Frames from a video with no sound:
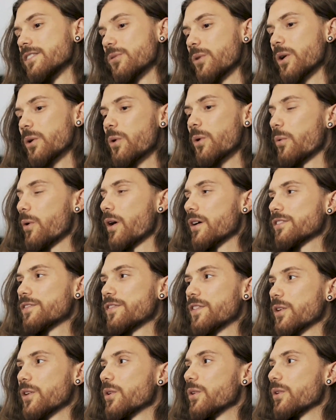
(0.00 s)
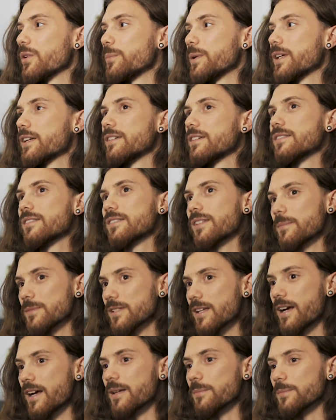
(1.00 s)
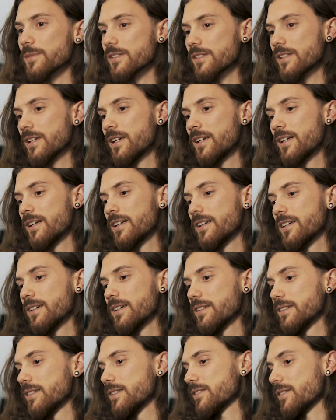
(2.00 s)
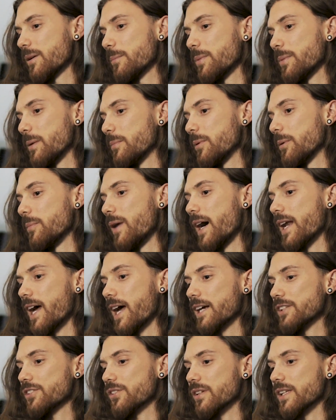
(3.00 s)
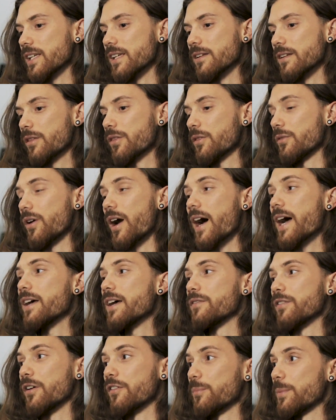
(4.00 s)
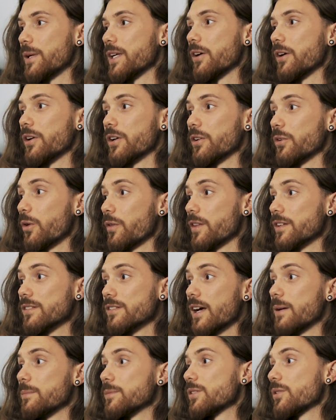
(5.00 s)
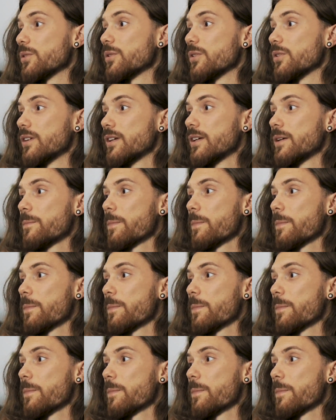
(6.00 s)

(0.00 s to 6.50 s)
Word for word: doing what works for you, because sometimes some people might actually thrive off being on it all the time too.